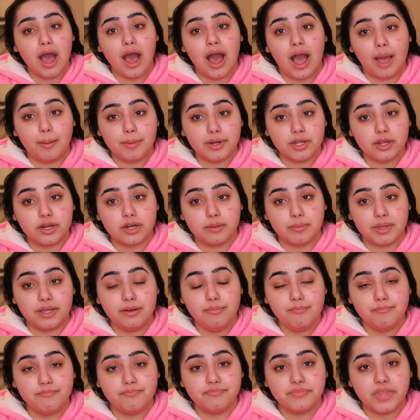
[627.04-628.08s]
I'm going to go to bed
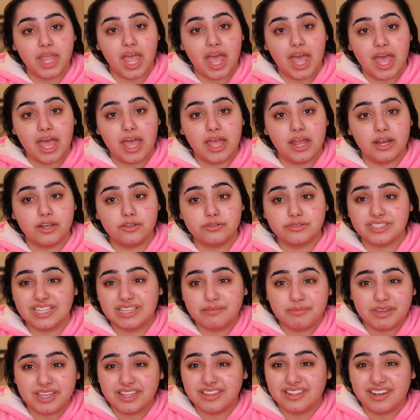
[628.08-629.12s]
and you'll see
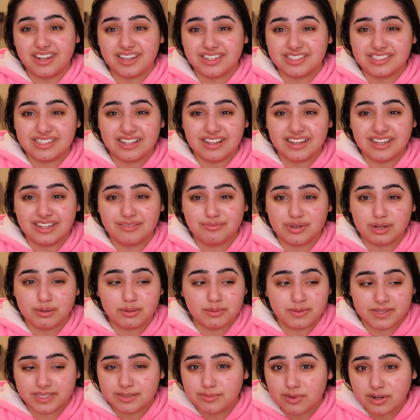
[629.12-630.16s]
me in the next slide
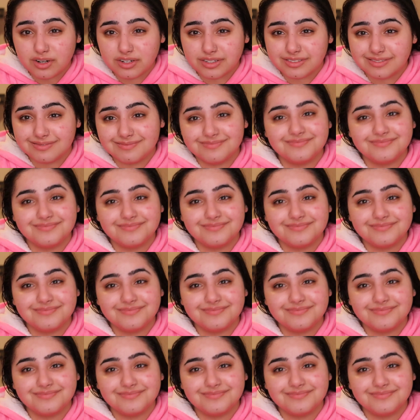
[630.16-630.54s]
probably tomorrow.